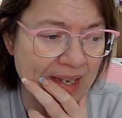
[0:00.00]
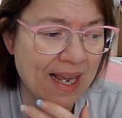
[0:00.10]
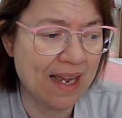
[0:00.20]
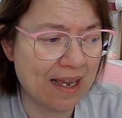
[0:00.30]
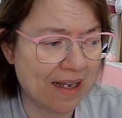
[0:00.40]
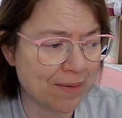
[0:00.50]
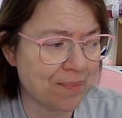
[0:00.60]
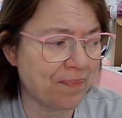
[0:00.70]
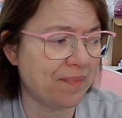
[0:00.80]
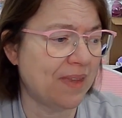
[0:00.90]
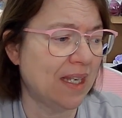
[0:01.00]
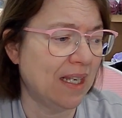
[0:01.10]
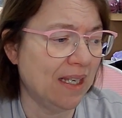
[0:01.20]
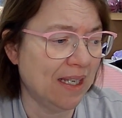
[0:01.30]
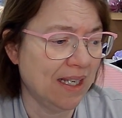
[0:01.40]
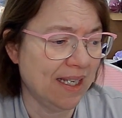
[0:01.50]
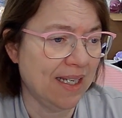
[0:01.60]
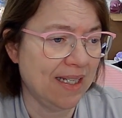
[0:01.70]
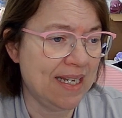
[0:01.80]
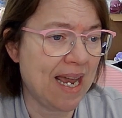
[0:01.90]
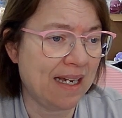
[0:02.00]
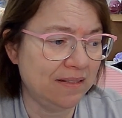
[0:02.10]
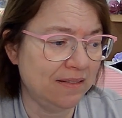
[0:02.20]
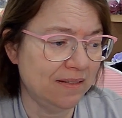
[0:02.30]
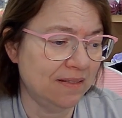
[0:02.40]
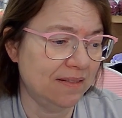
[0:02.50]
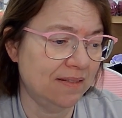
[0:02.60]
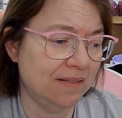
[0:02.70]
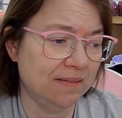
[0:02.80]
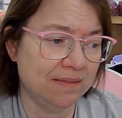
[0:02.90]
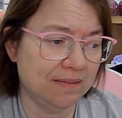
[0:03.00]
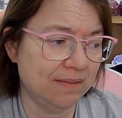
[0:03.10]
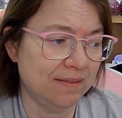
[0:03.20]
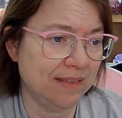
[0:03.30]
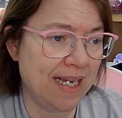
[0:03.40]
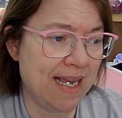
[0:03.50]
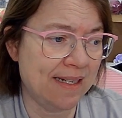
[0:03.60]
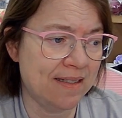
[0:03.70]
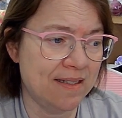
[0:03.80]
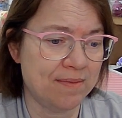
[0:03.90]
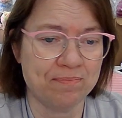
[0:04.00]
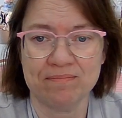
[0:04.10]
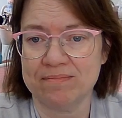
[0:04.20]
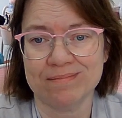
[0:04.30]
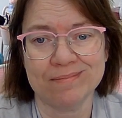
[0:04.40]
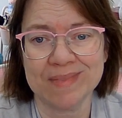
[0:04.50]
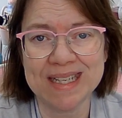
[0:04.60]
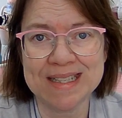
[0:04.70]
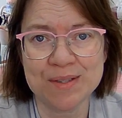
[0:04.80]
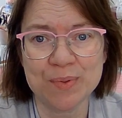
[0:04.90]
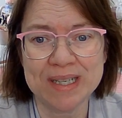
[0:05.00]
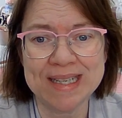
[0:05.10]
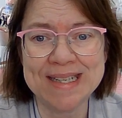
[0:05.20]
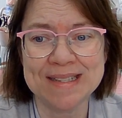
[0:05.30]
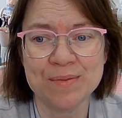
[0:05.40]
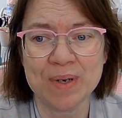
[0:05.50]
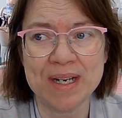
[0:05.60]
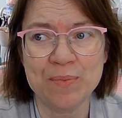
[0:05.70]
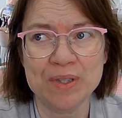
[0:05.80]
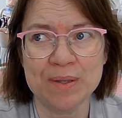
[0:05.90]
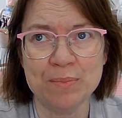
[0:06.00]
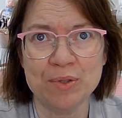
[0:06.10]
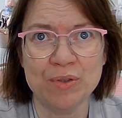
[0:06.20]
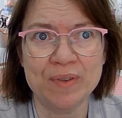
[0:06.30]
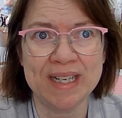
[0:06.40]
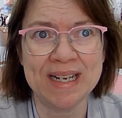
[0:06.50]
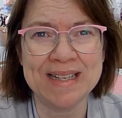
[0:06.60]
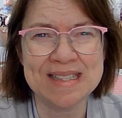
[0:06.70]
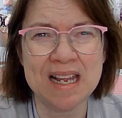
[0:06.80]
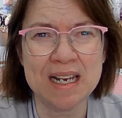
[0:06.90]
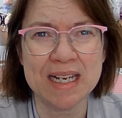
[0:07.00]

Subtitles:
Yeah. And it is what it is, right? With the move. And it's not like